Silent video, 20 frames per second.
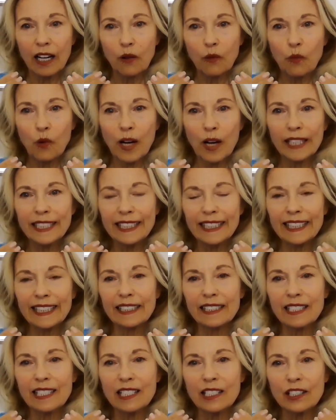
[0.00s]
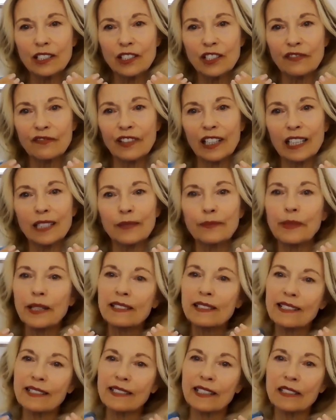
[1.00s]
one needs to develop a
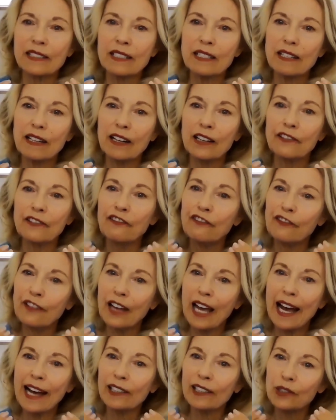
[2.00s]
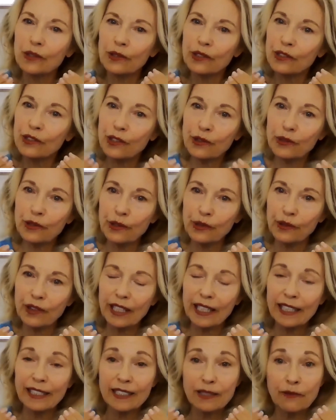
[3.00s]
sense of fact or truth.
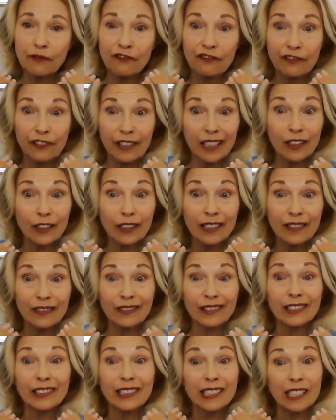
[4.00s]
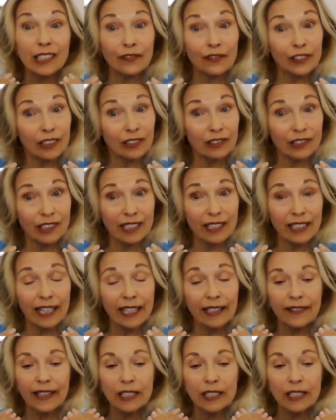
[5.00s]
And it's very, very difficult today. And